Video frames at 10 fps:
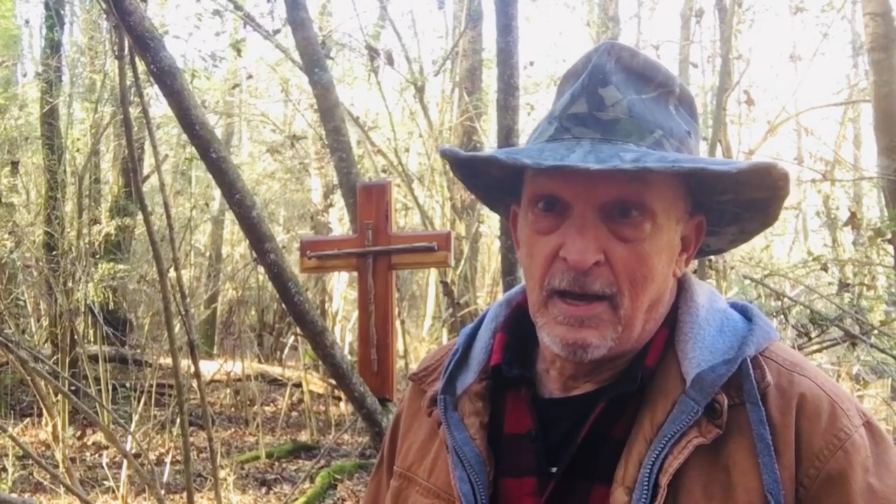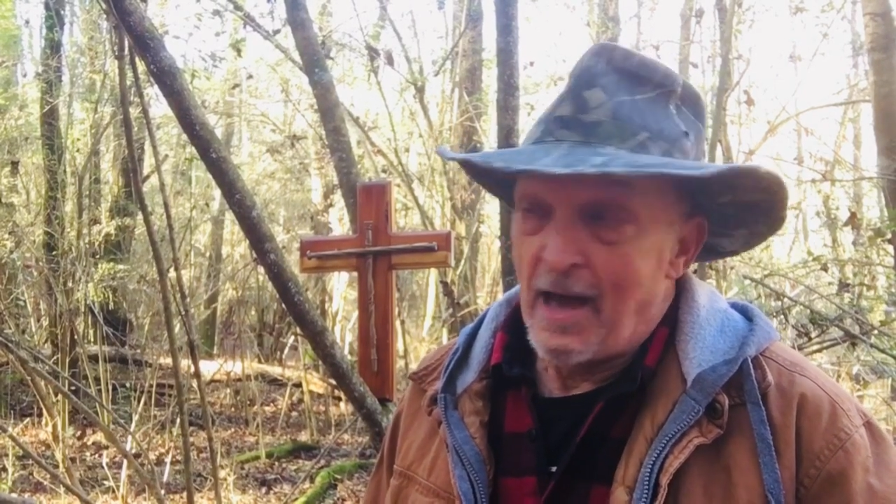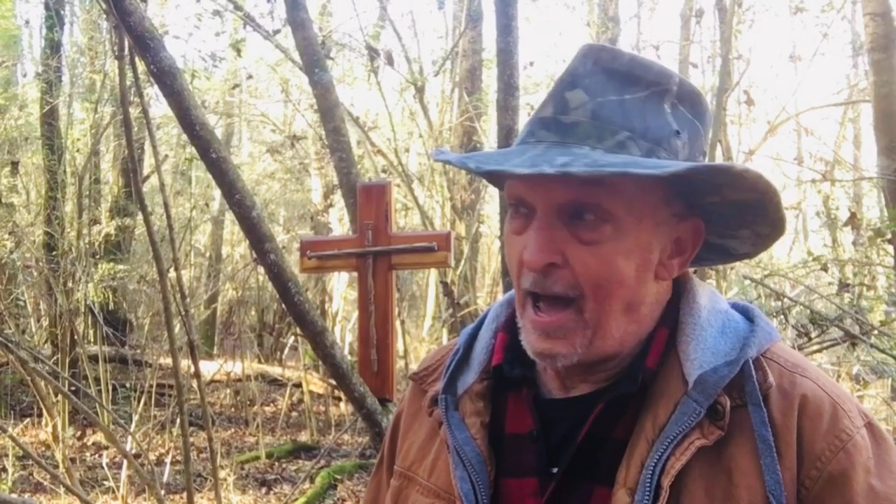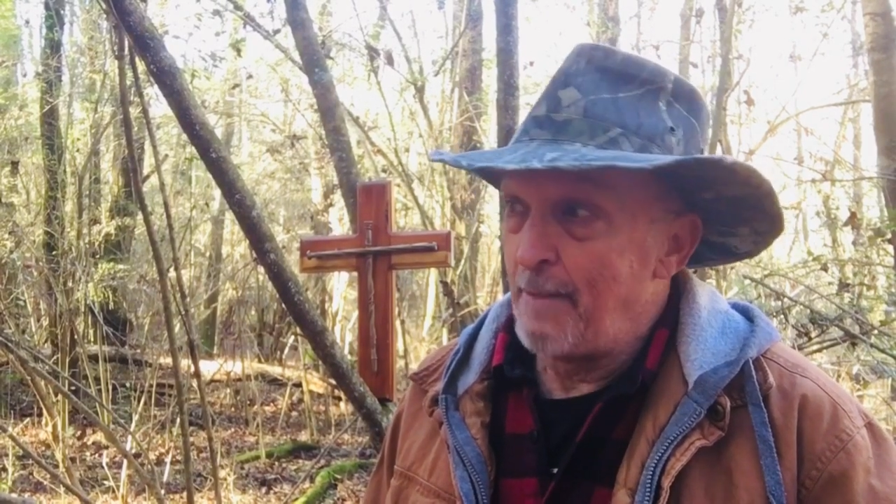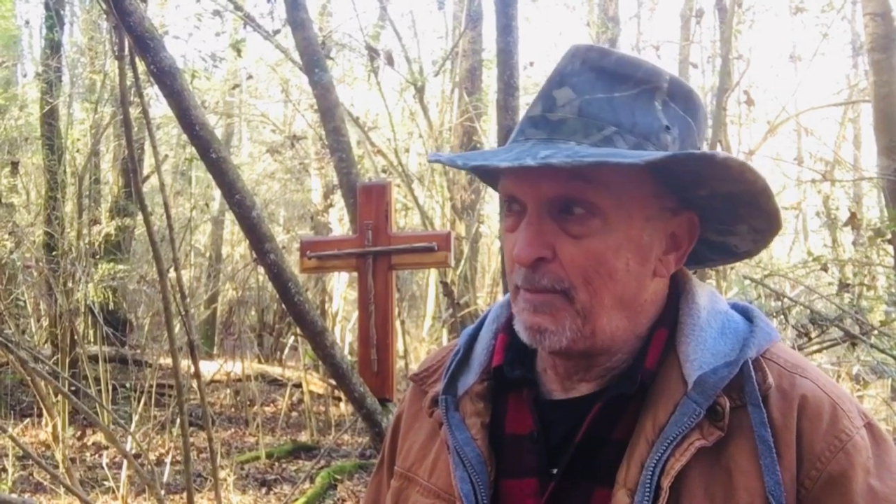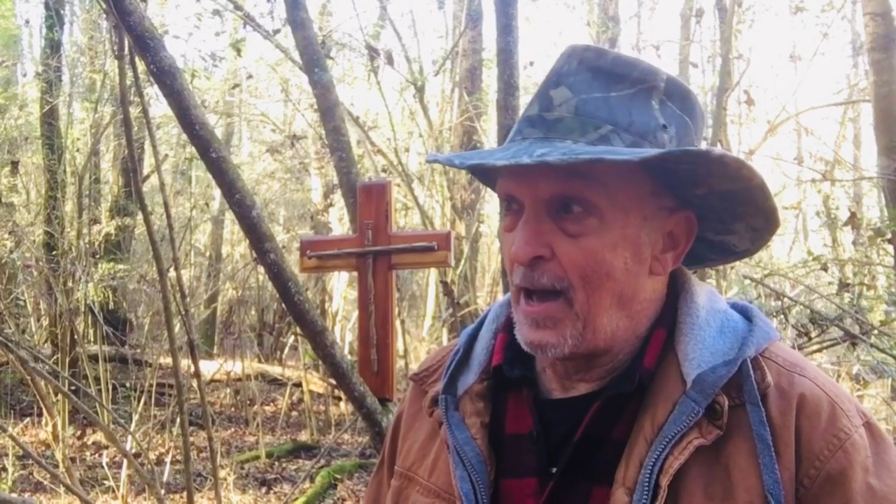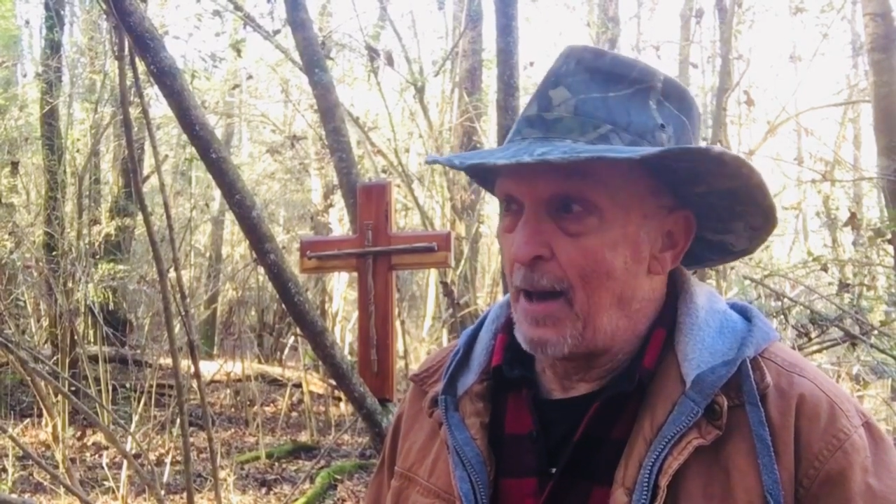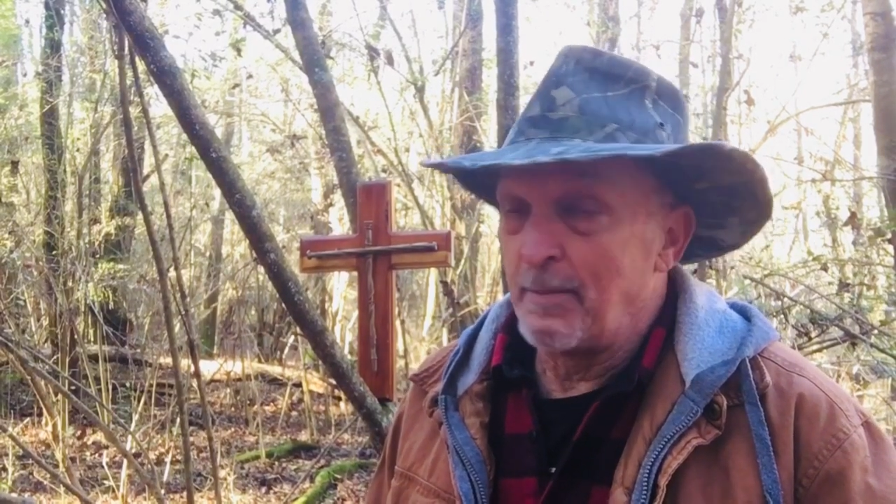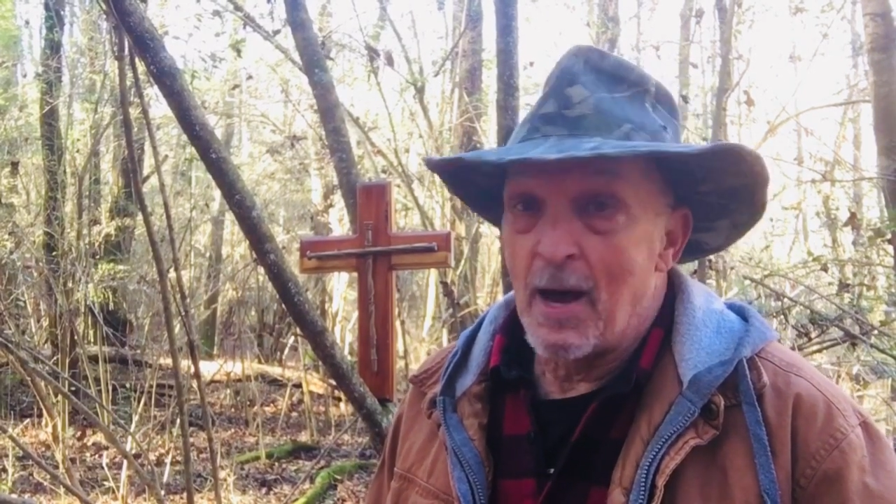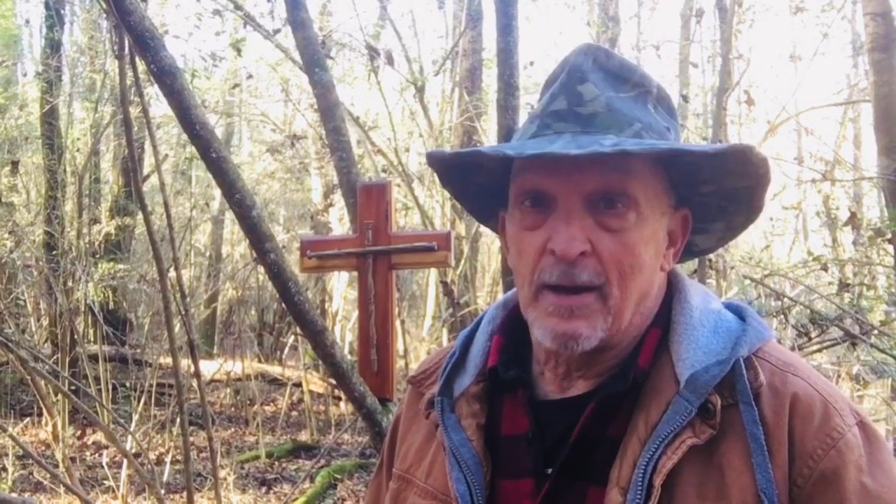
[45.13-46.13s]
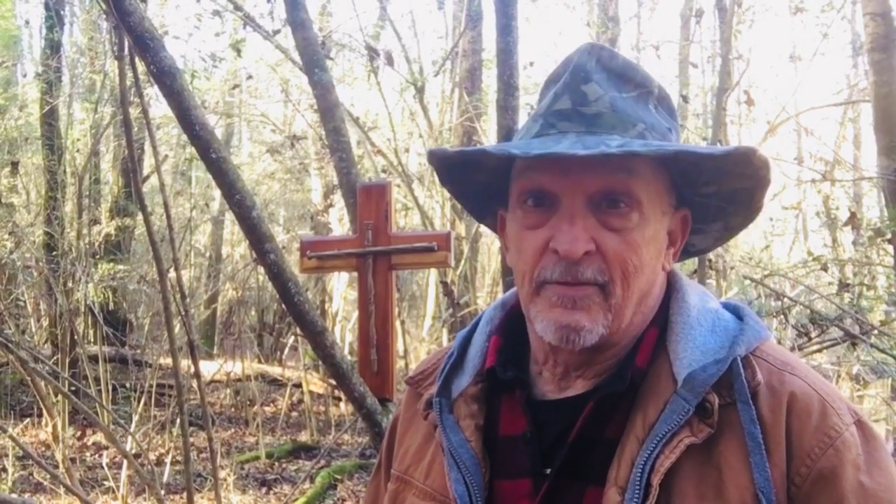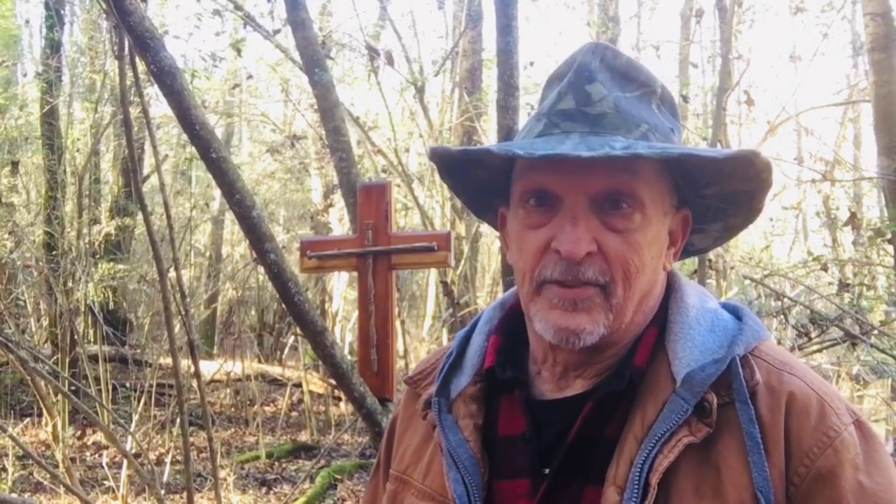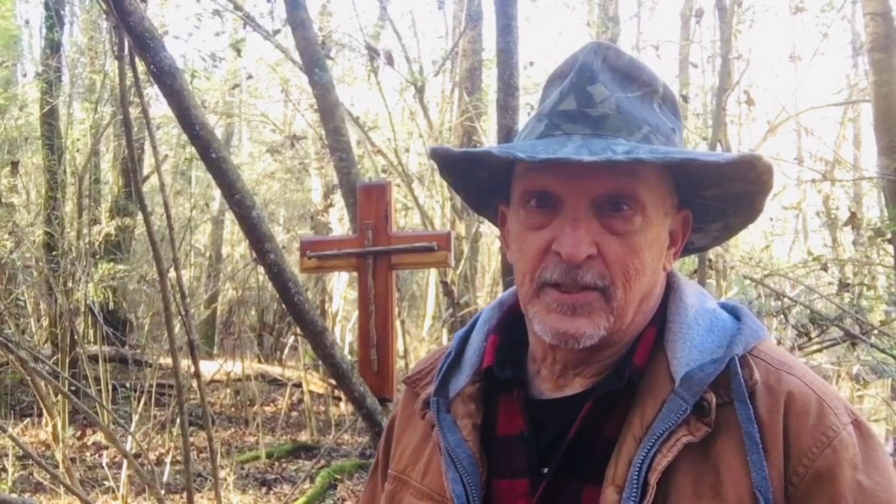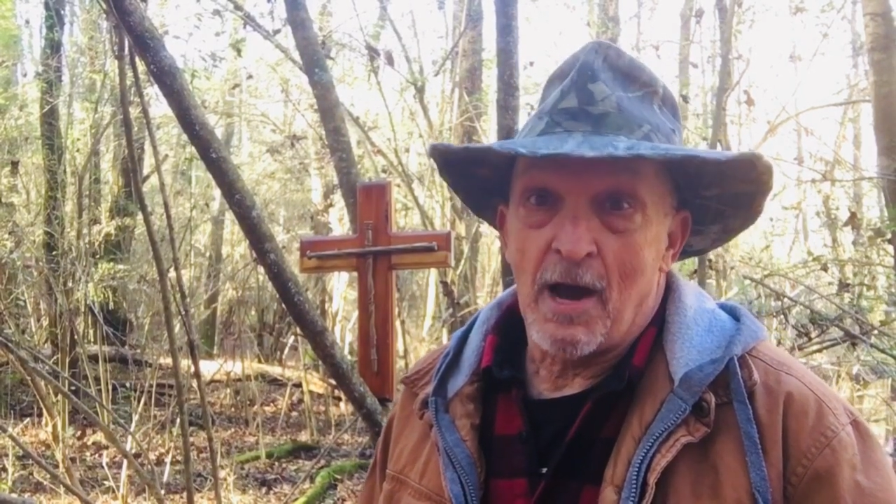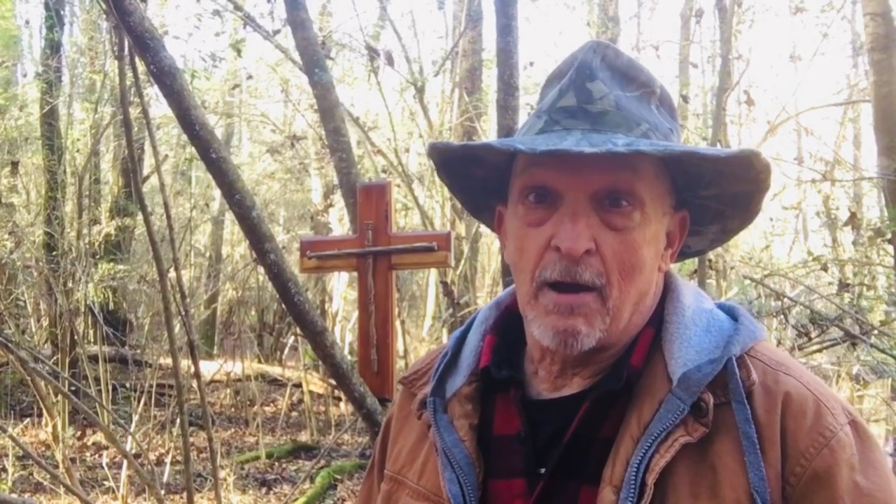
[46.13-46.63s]
I'm not a
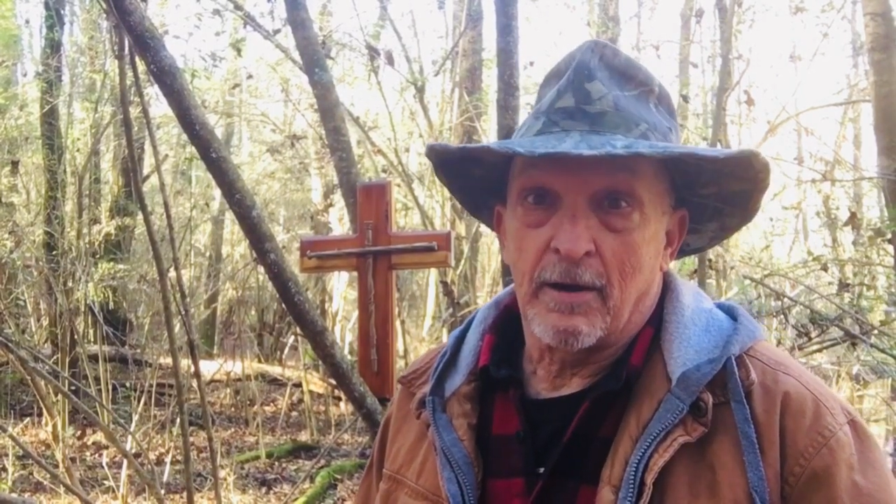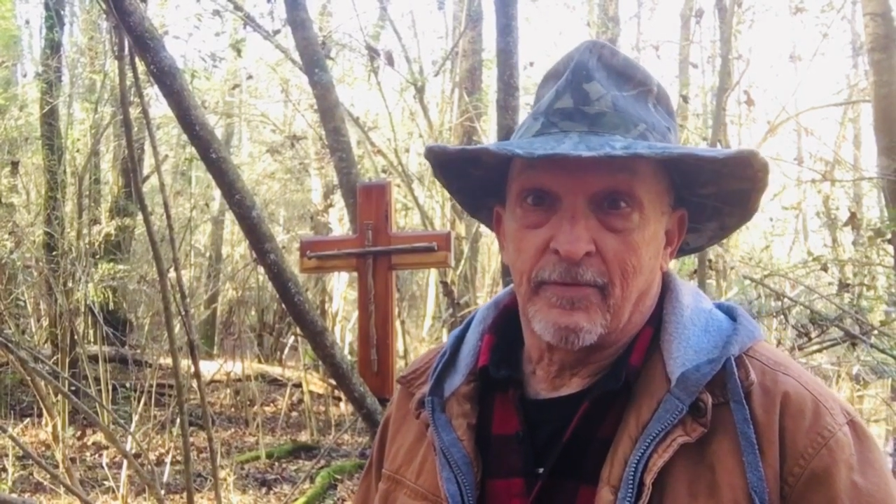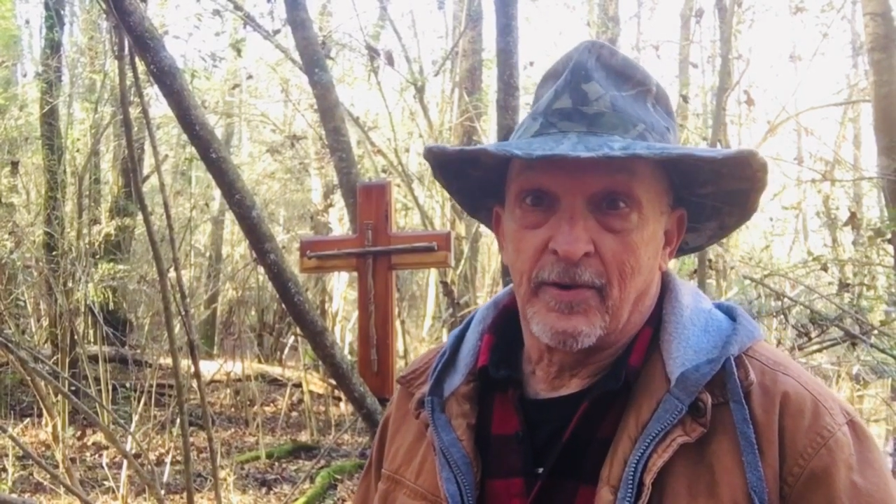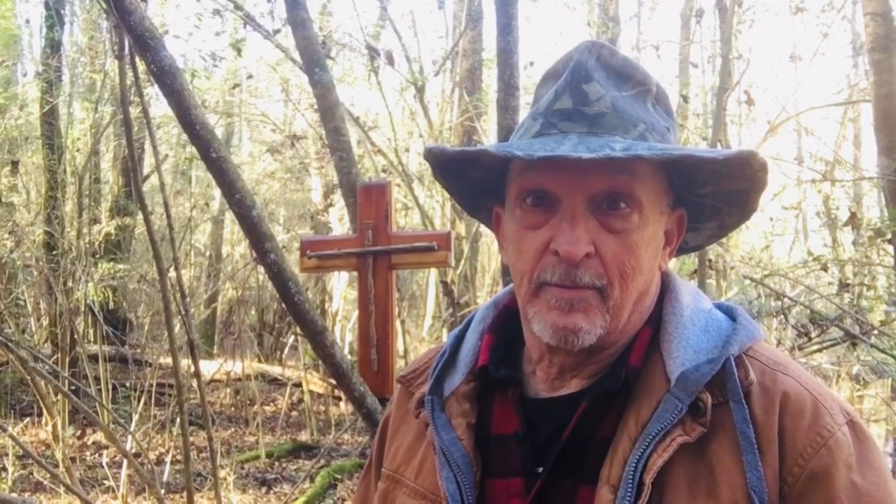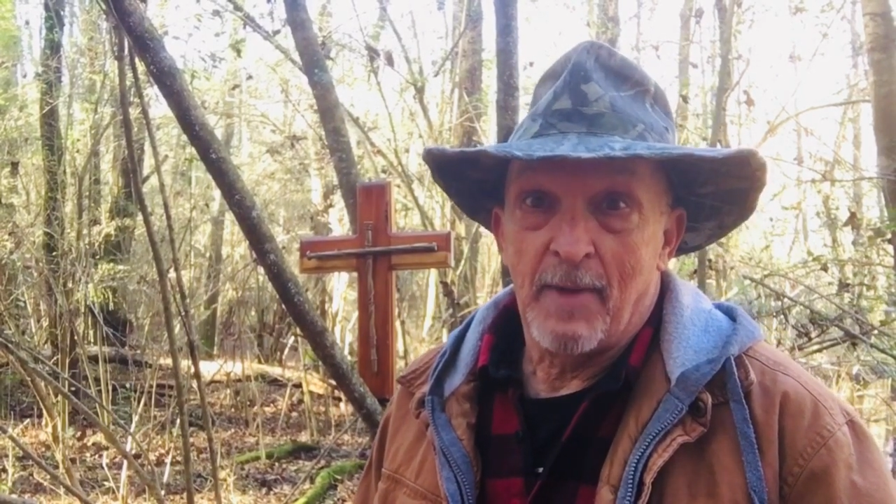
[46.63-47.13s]
photographer.